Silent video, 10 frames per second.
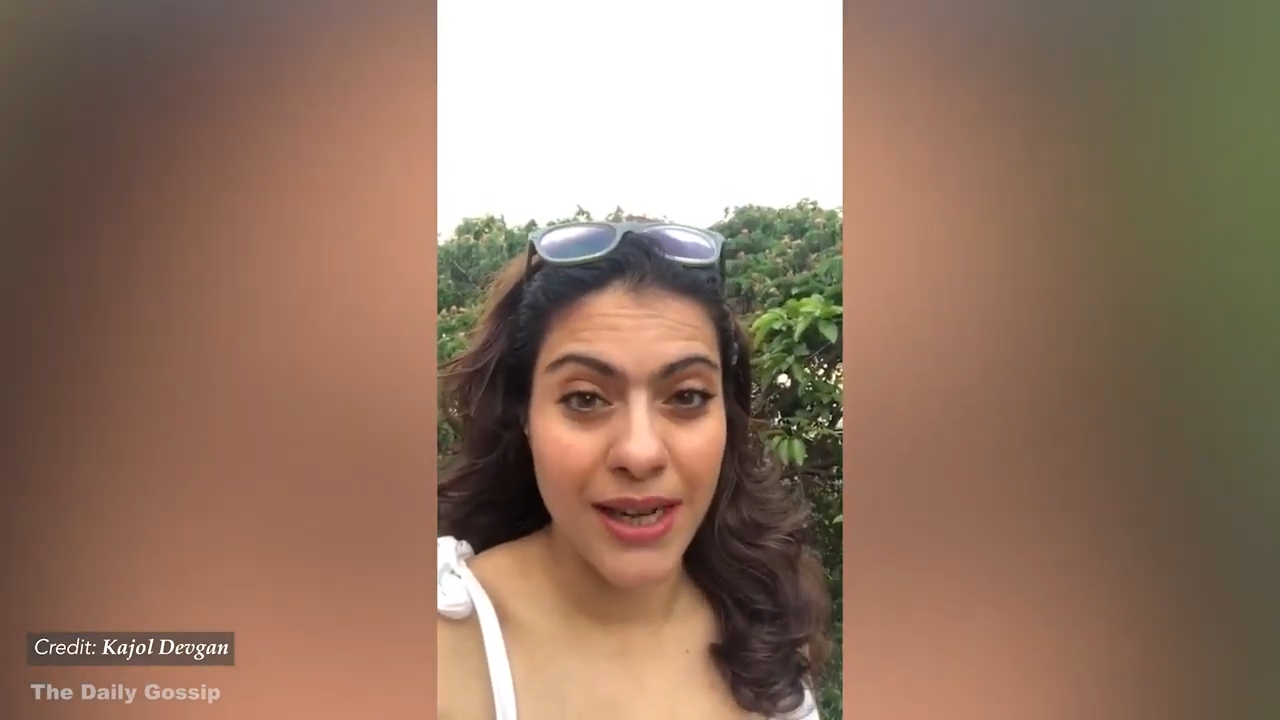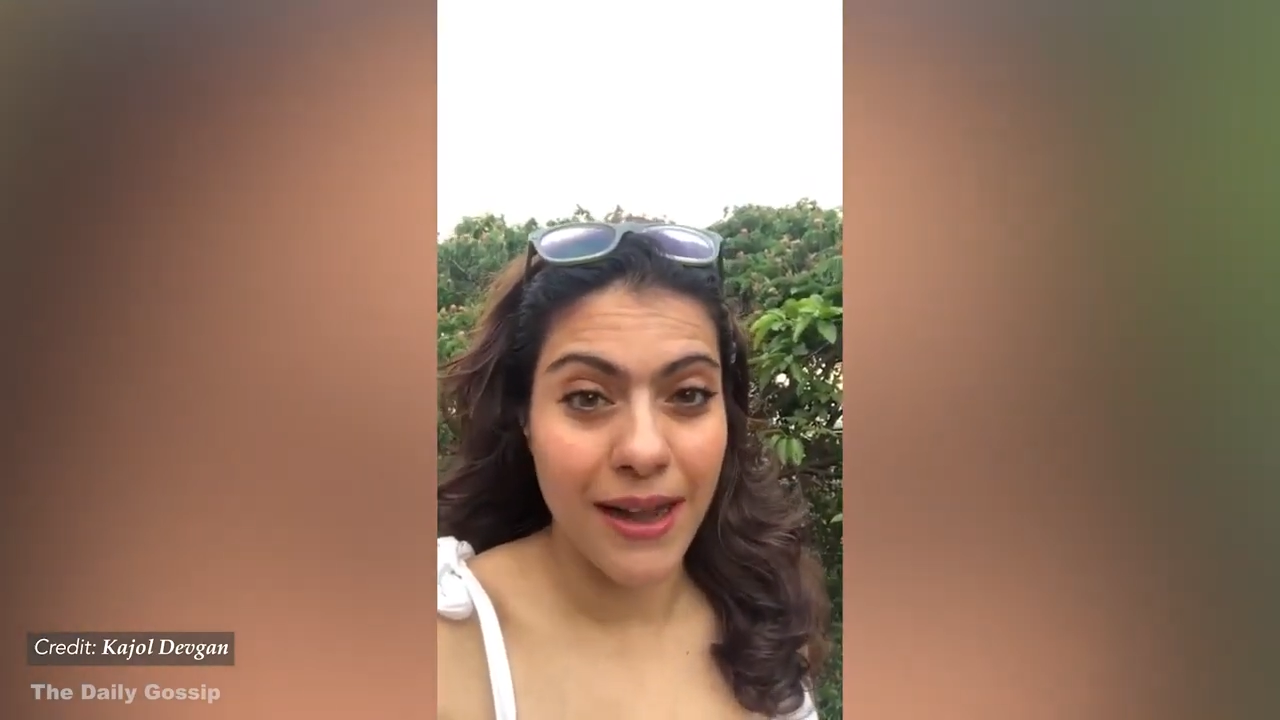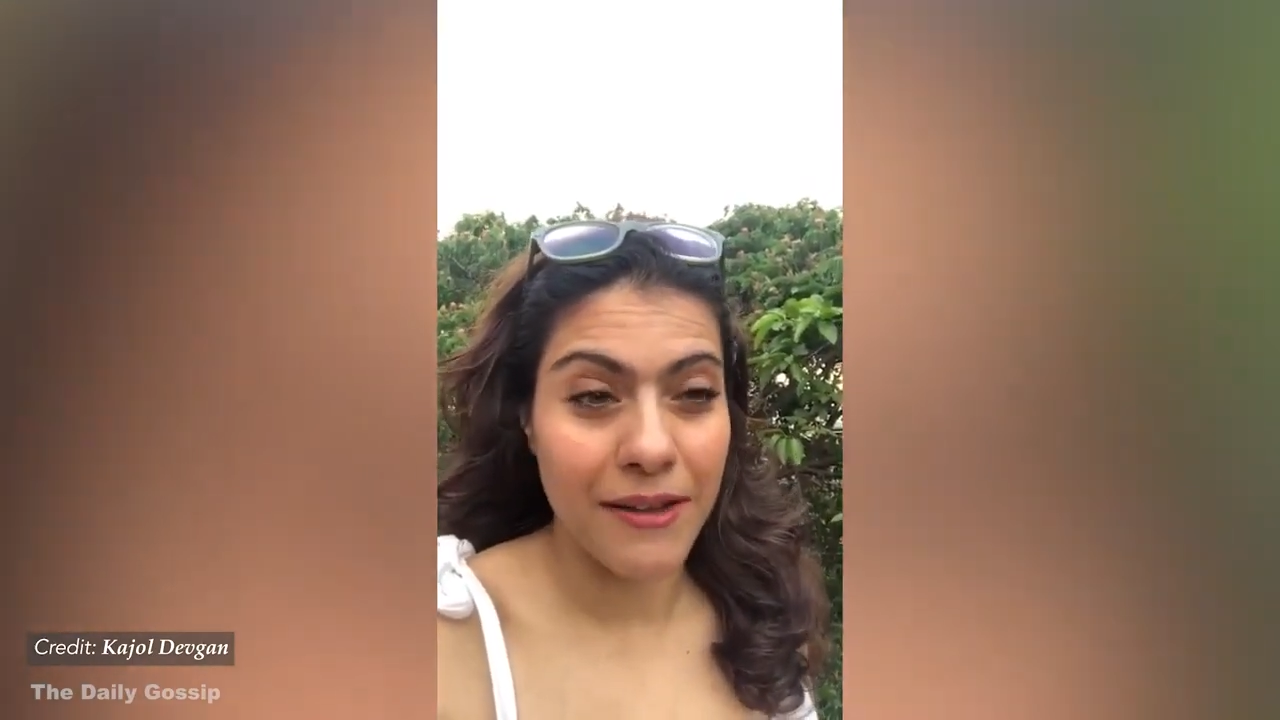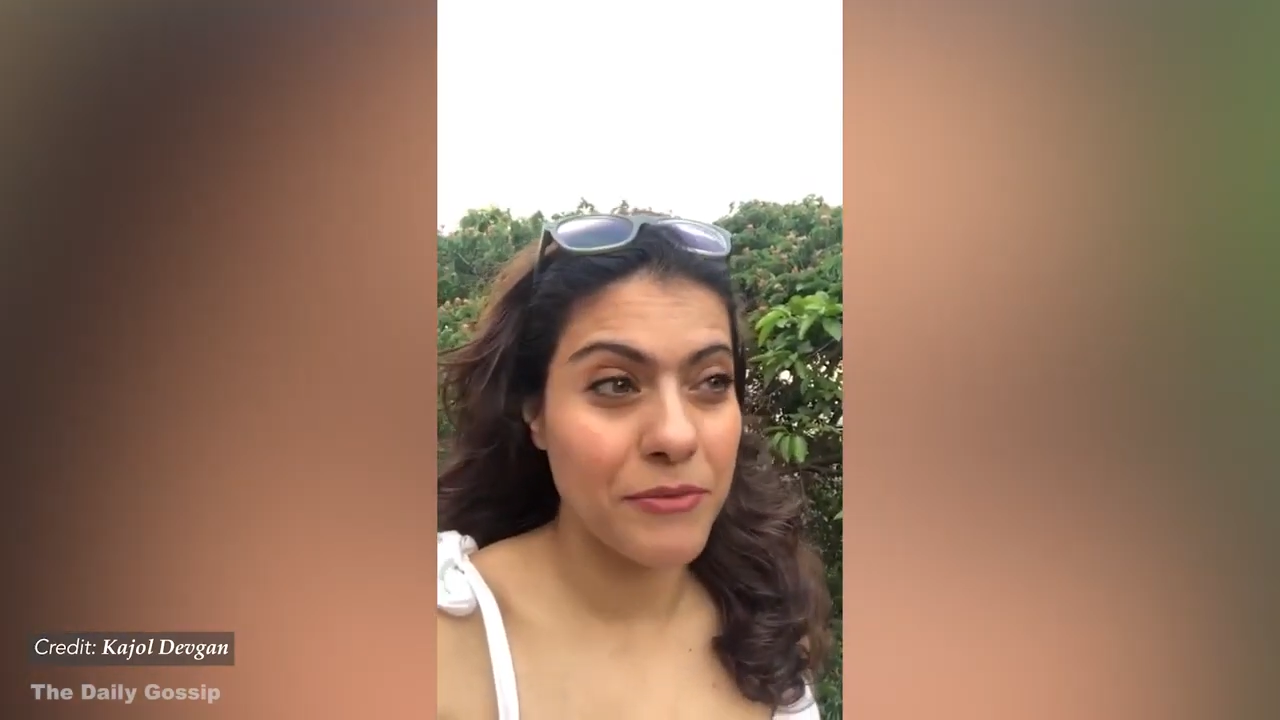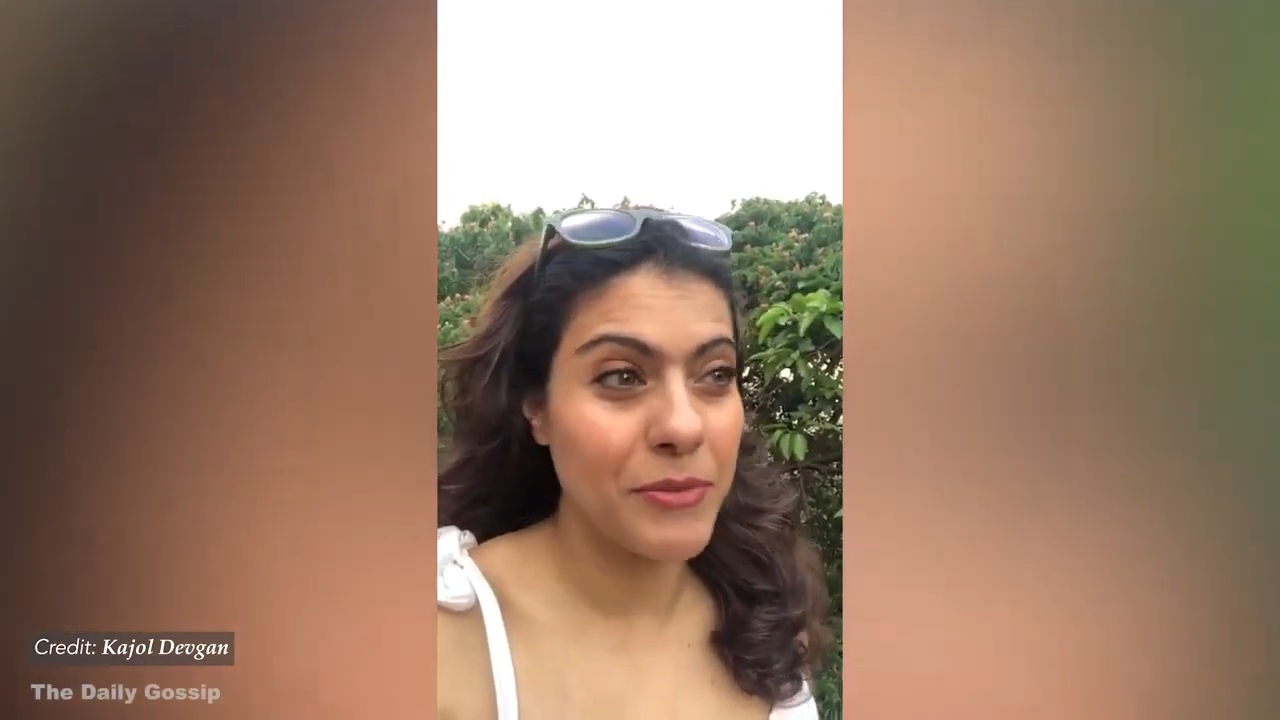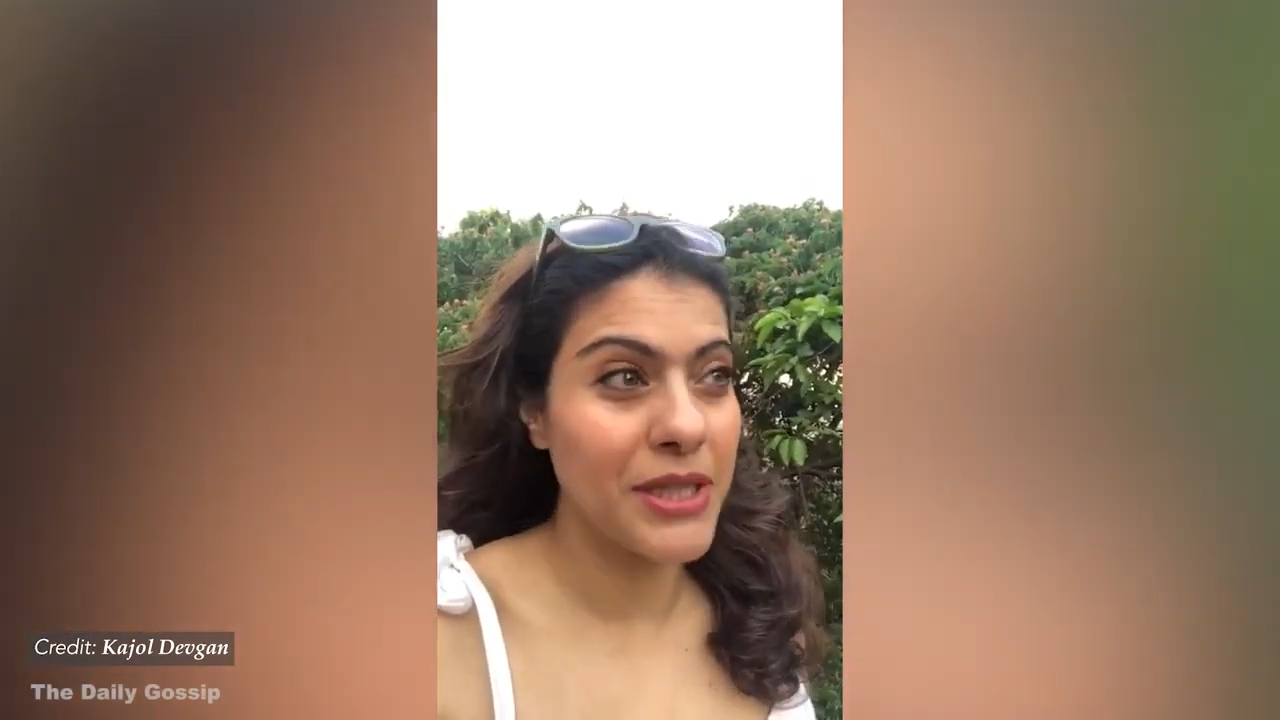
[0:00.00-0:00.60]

I've